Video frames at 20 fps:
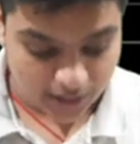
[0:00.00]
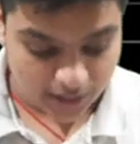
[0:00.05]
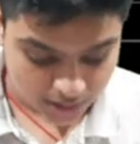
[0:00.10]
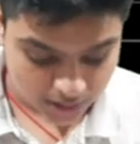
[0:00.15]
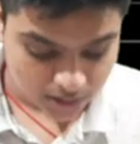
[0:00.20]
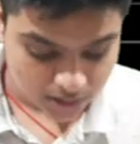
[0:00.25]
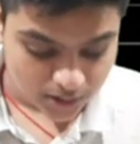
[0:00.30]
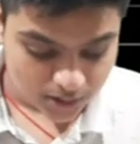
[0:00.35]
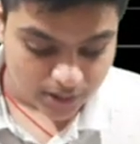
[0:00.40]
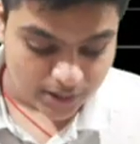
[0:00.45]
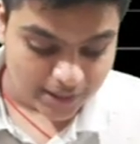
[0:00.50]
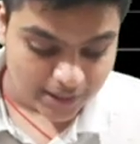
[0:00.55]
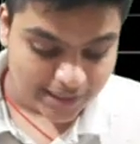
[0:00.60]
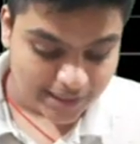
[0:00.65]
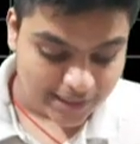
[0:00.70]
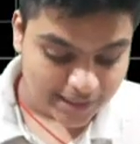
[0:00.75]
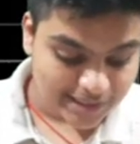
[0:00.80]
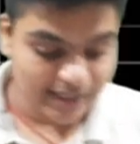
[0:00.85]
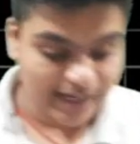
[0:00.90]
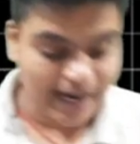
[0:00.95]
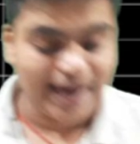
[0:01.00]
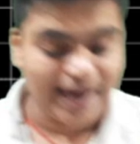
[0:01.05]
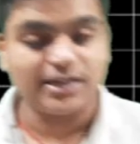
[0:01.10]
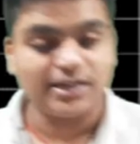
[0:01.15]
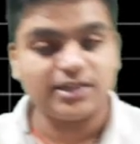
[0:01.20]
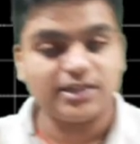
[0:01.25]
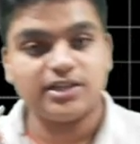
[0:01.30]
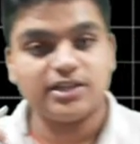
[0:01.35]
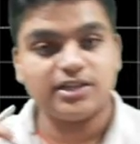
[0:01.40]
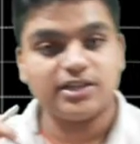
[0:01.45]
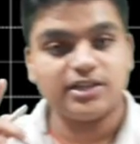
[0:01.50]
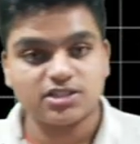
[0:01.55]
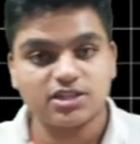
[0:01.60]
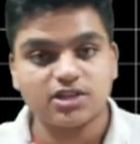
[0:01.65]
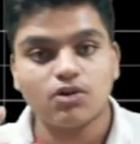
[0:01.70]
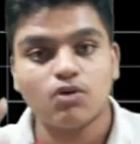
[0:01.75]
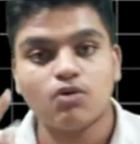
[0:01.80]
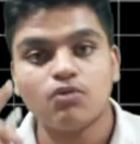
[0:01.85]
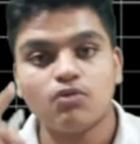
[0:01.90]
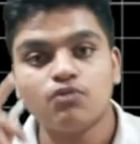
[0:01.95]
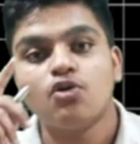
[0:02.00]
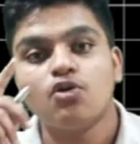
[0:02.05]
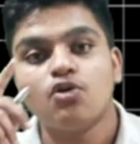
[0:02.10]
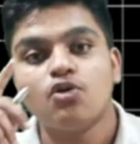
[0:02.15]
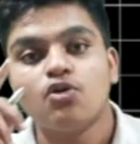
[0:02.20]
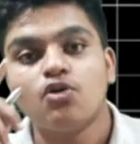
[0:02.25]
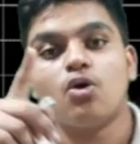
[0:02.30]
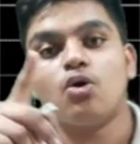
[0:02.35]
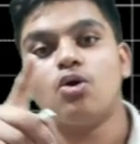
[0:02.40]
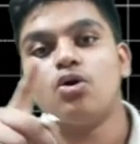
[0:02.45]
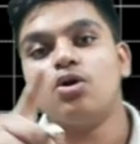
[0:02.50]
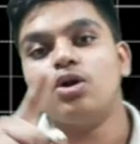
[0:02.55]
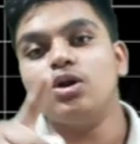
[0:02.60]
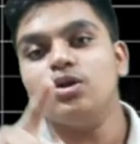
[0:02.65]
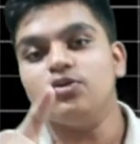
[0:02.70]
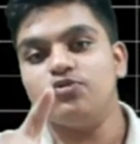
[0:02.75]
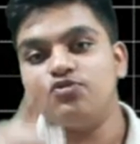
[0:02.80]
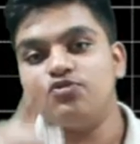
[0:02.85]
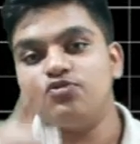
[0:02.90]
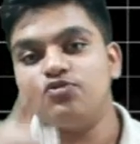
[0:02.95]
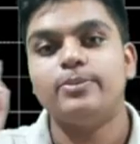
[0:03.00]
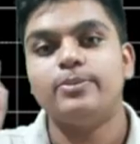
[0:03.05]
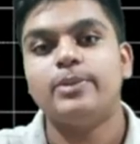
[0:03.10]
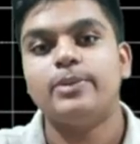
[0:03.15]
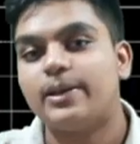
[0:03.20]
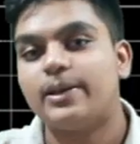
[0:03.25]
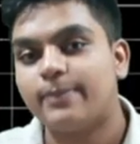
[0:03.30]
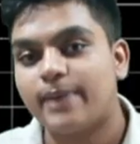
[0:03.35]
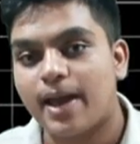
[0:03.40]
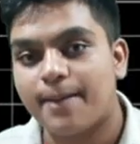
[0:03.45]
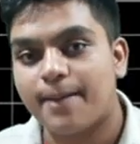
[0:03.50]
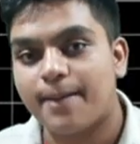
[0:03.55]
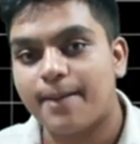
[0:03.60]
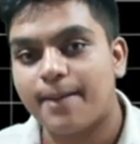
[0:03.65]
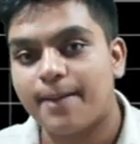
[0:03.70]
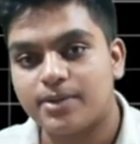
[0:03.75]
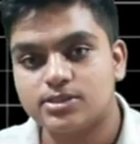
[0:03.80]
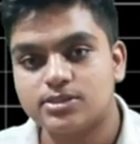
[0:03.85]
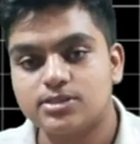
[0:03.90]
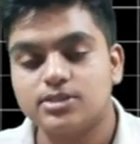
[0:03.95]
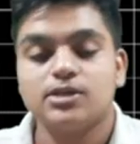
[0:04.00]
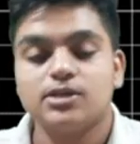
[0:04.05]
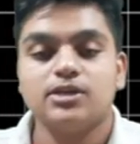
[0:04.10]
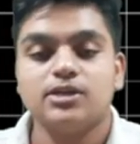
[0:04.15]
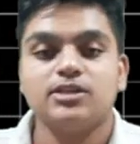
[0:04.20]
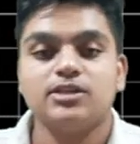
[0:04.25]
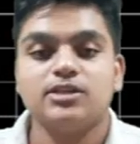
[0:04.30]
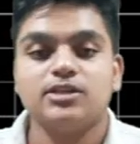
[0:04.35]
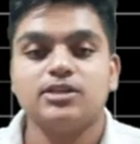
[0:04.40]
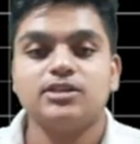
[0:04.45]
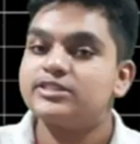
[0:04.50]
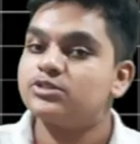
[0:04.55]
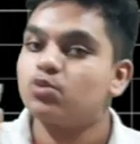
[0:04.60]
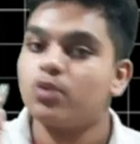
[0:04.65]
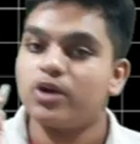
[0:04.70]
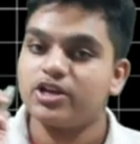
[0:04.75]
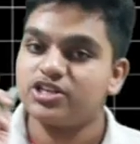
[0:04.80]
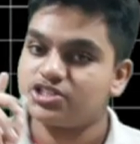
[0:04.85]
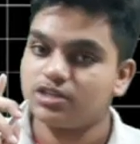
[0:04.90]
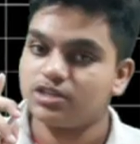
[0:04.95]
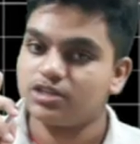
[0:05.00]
gland is a characteristic of all female mammals. This